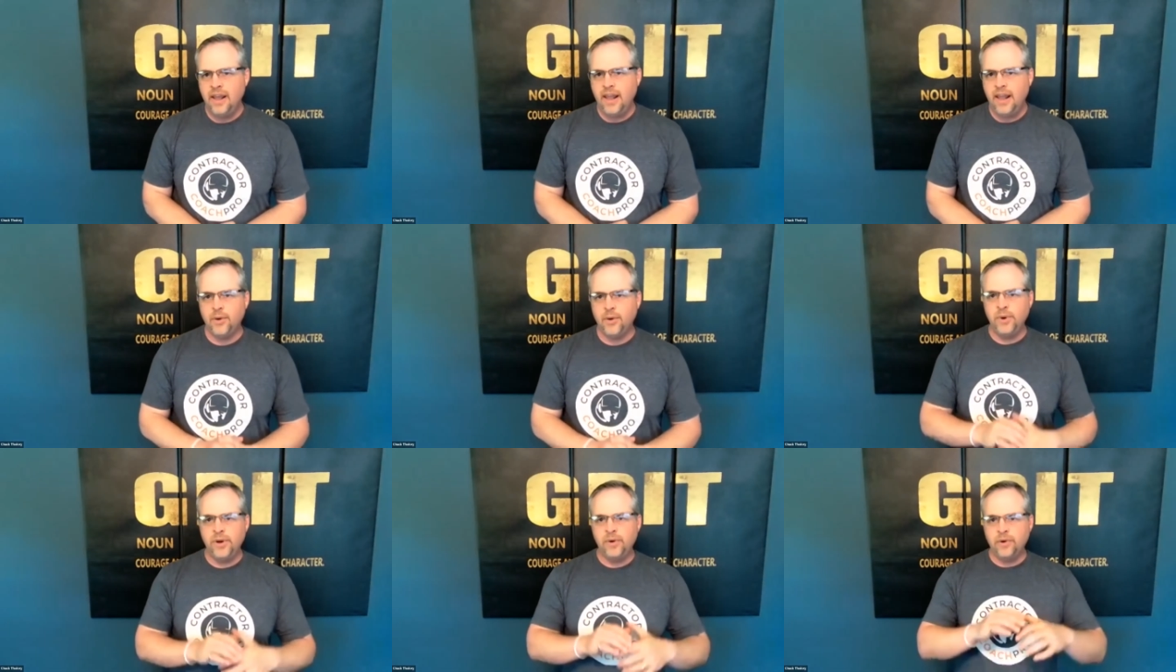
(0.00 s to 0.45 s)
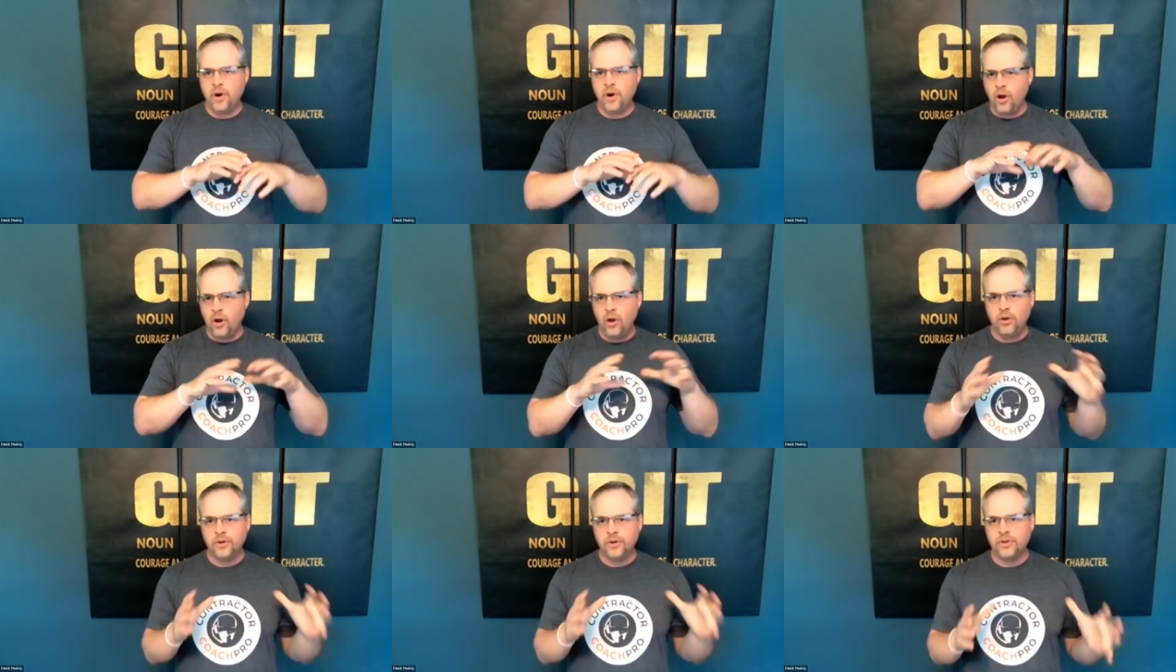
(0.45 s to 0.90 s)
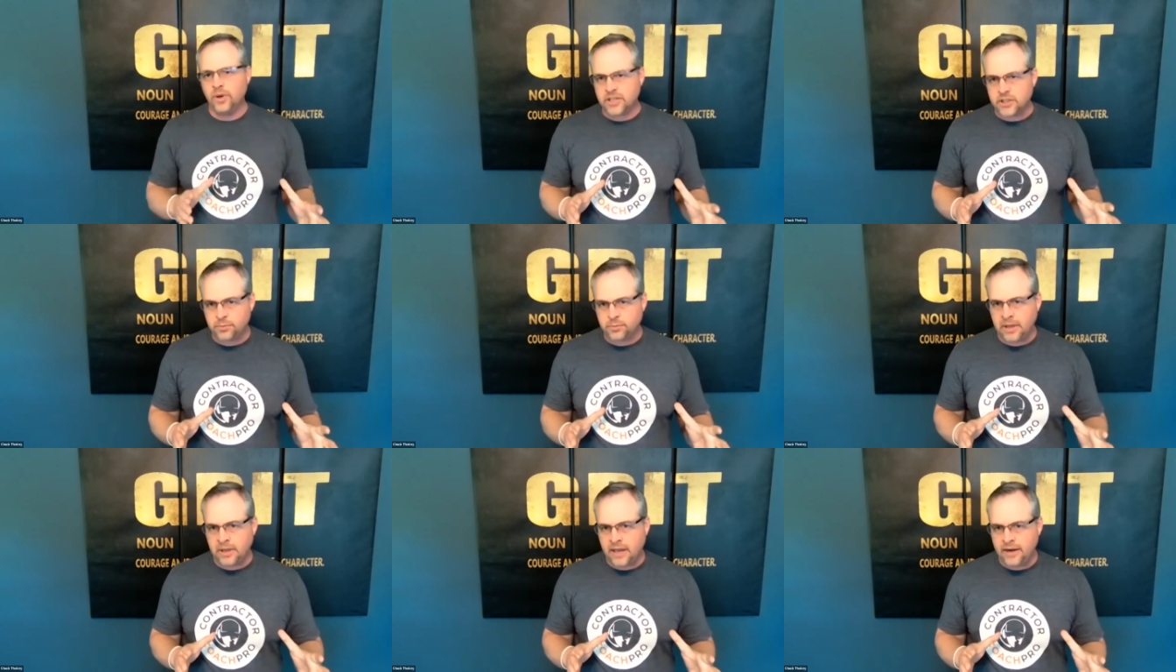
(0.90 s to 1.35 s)
and we were all to
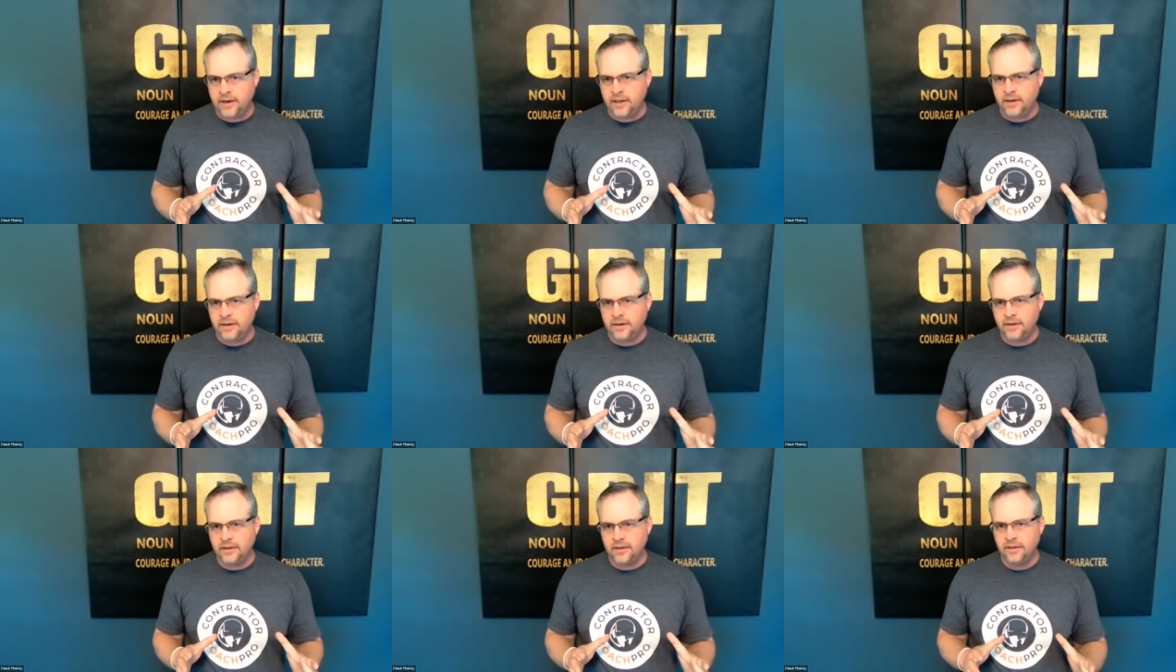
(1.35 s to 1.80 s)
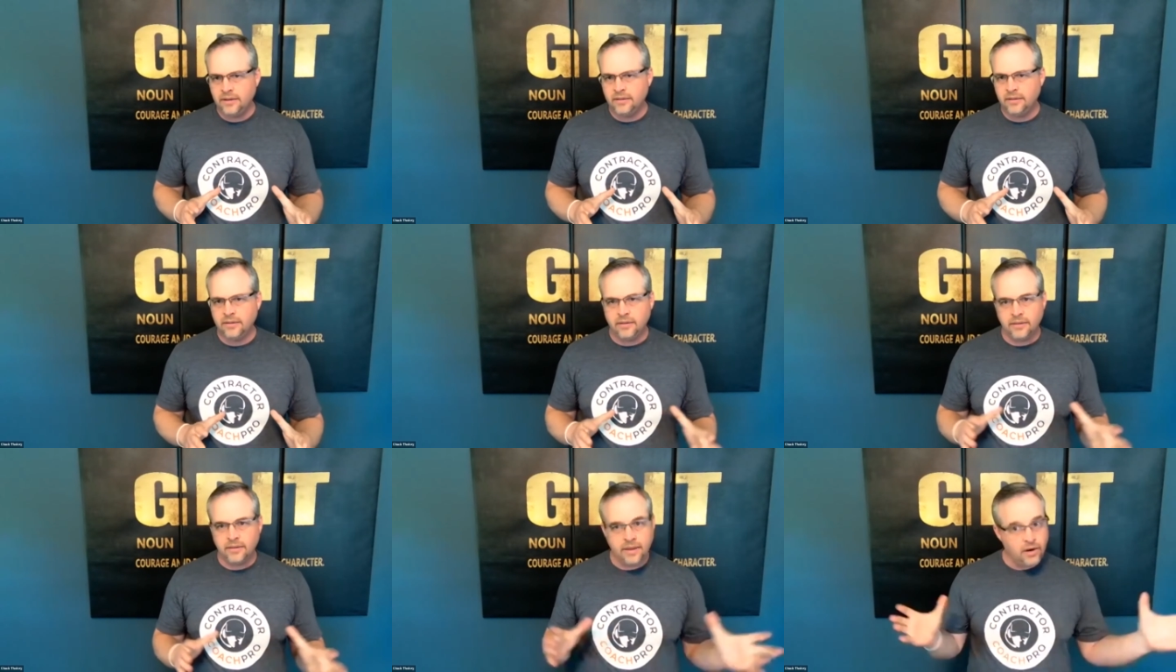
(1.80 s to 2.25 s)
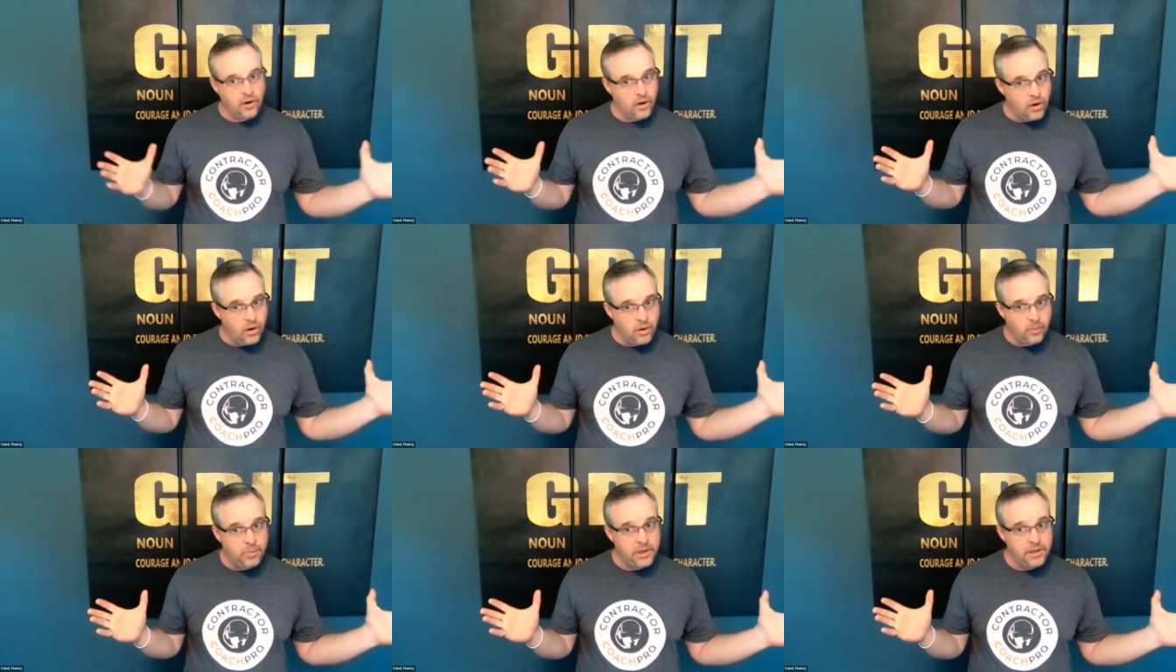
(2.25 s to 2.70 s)
explain it, they'd
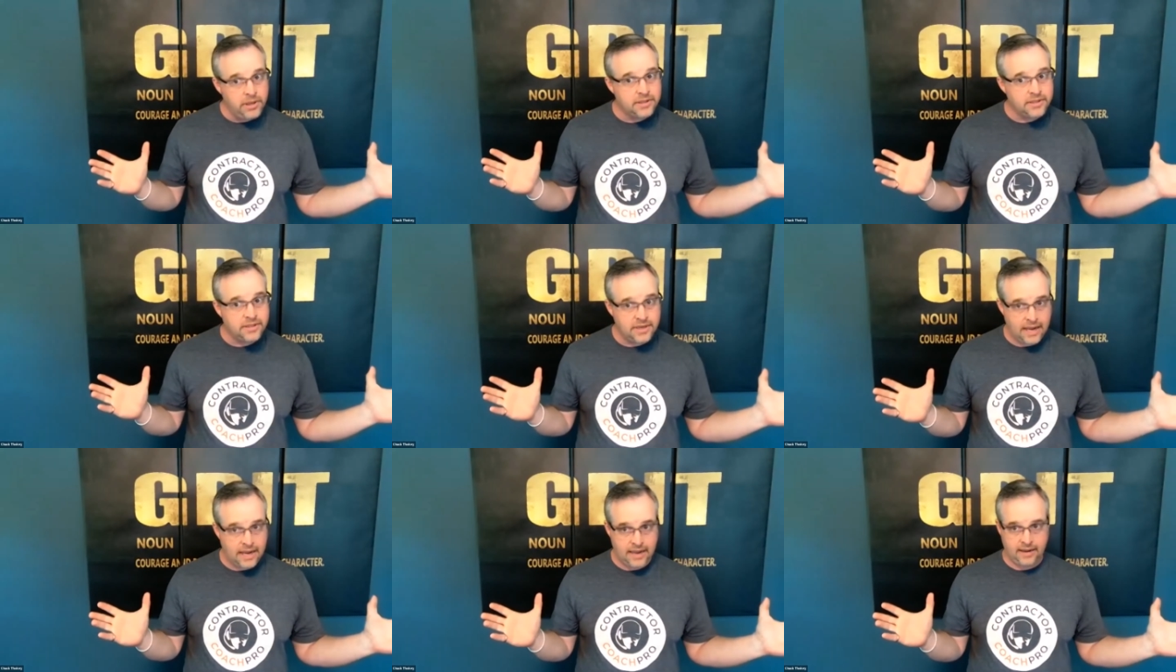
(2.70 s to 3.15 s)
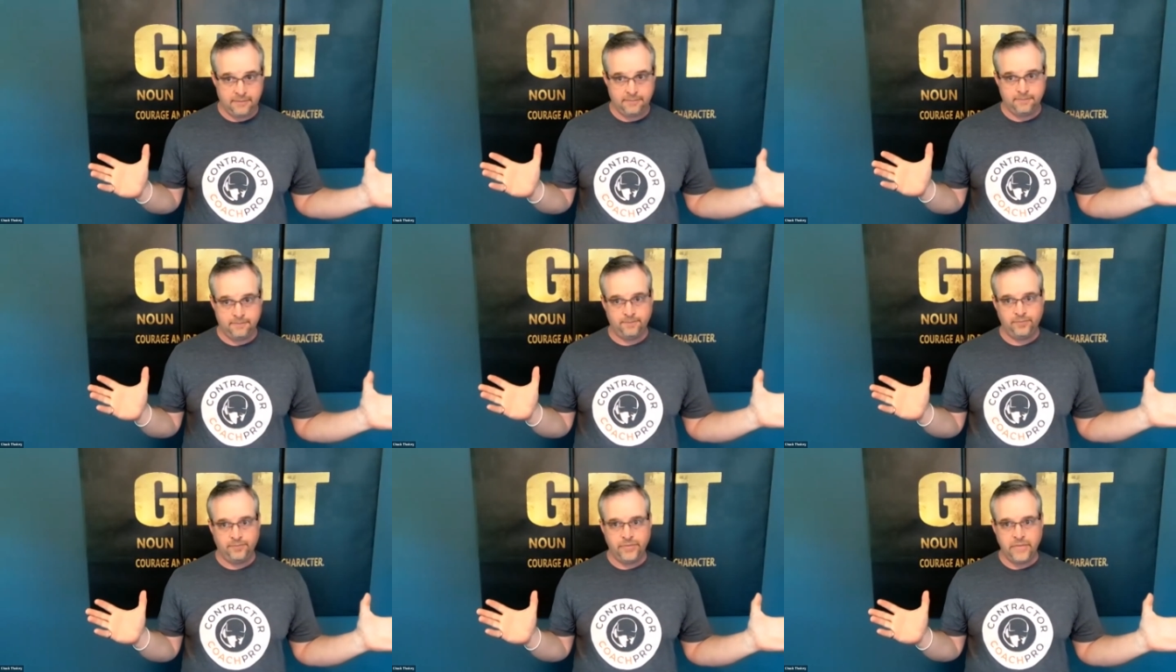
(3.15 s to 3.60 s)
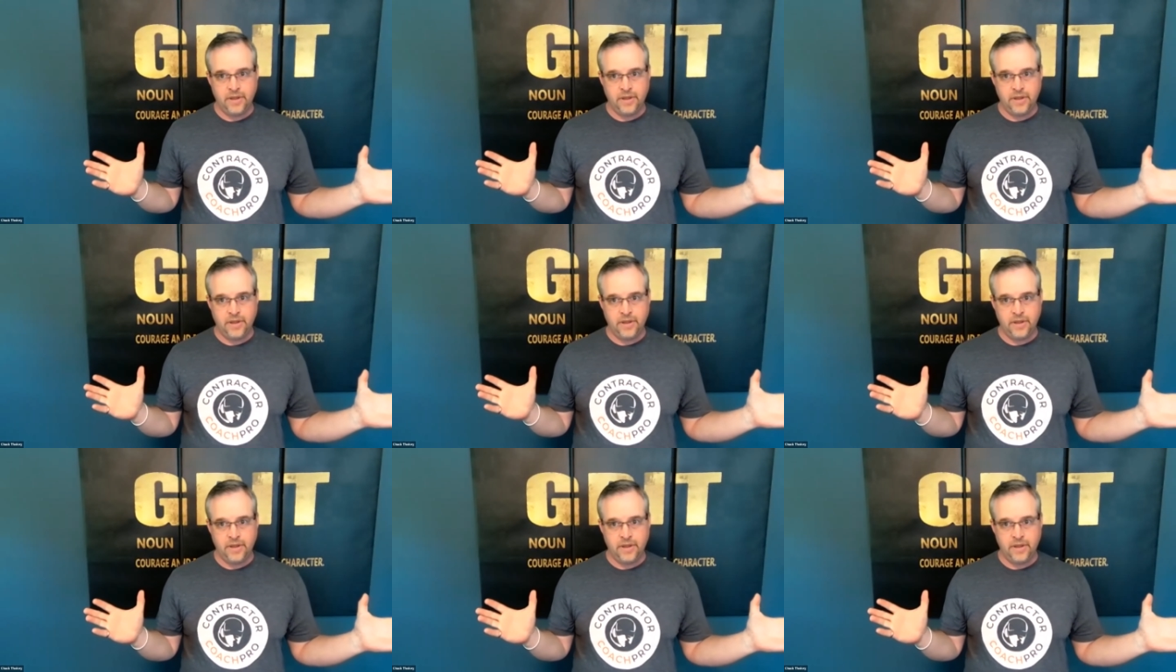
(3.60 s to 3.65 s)
all be the same.